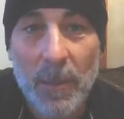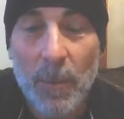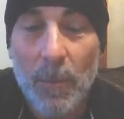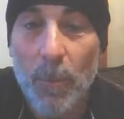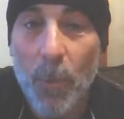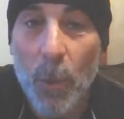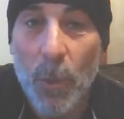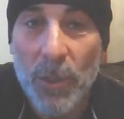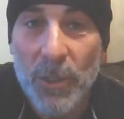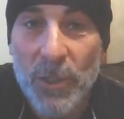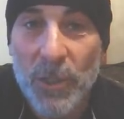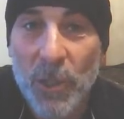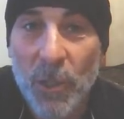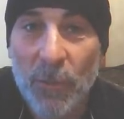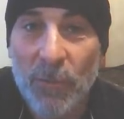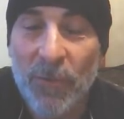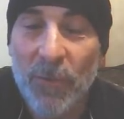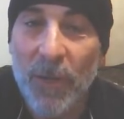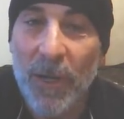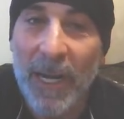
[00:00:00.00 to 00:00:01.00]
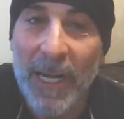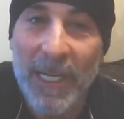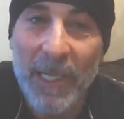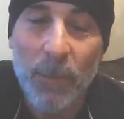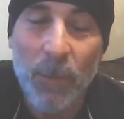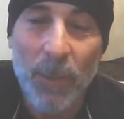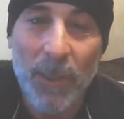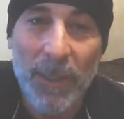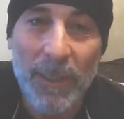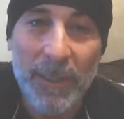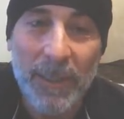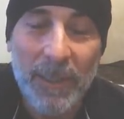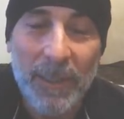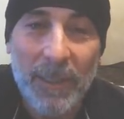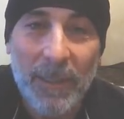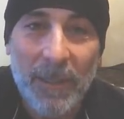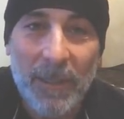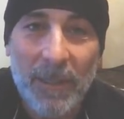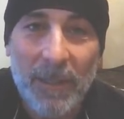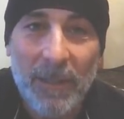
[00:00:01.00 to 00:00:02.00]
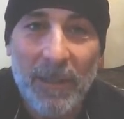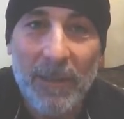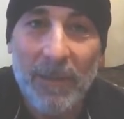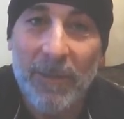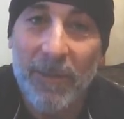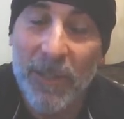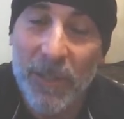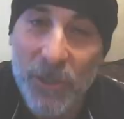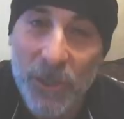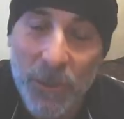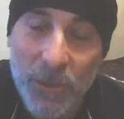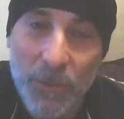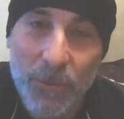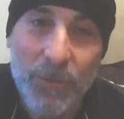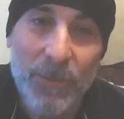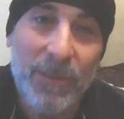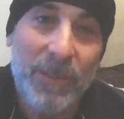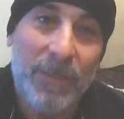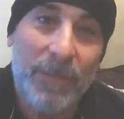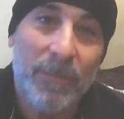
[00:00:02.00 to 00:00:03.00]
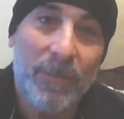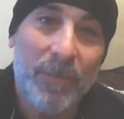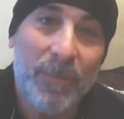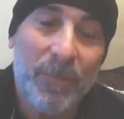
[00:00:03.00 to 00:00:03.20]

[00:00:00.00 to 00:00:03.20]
more so for anyone, the Jews.